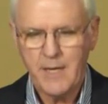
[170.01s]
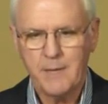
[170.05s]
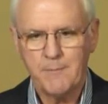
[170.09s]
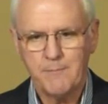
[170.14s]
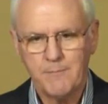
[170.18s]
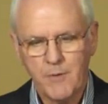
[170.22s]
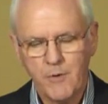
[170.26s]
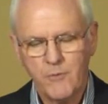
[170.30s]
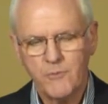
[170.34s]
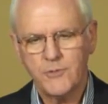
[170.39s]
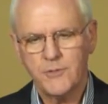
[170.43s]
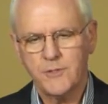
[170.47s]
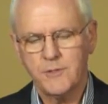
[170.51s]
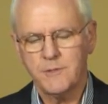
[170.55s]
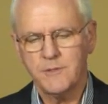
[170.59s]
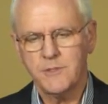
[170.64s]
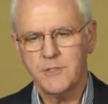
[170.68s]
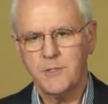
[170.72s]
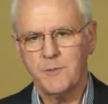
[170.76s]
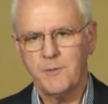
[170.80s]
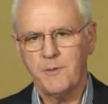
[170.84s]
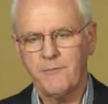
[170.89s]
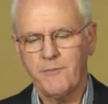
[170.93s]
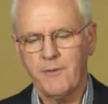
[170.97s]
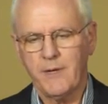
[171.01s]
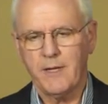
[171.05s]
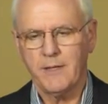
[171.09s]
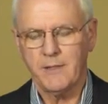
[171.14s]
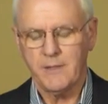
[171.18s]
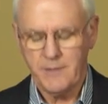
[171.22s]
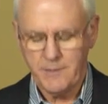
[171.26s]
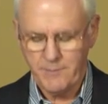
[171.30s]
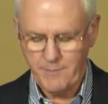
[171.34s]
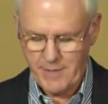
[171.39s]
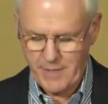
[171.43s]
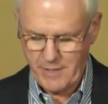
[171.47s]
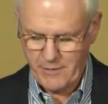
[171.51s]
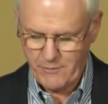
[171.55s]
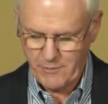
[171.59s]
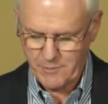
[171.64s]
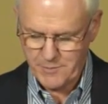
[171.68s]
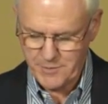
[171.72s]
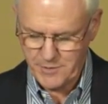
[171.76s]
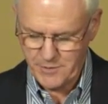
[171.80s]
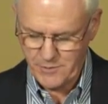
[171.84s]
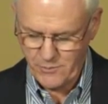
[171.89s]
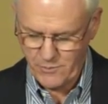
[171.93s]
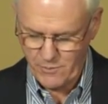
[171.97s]
and motions to be filed in the
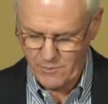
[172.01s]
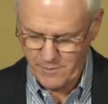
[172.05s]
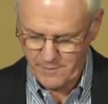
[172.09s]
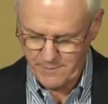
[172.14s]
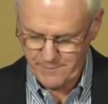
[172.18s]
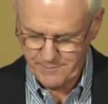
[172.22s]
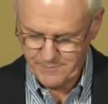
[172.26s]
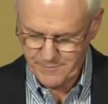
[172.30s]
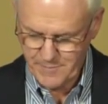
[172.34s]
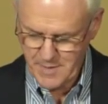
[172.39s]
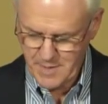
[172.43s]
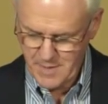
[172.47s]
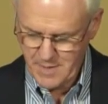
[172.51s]
bankruptcy court.